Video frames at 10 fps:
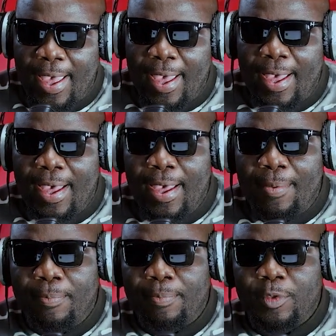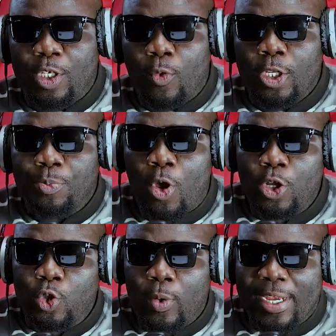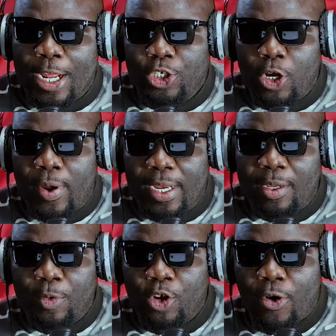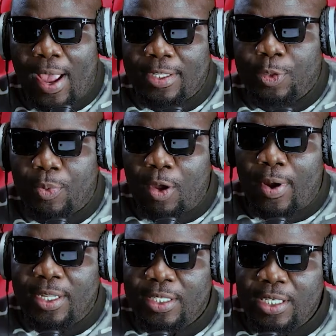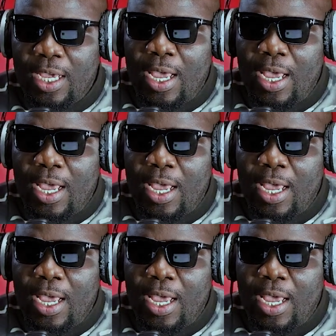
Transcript: She was born to a Nigerian immigrant parent,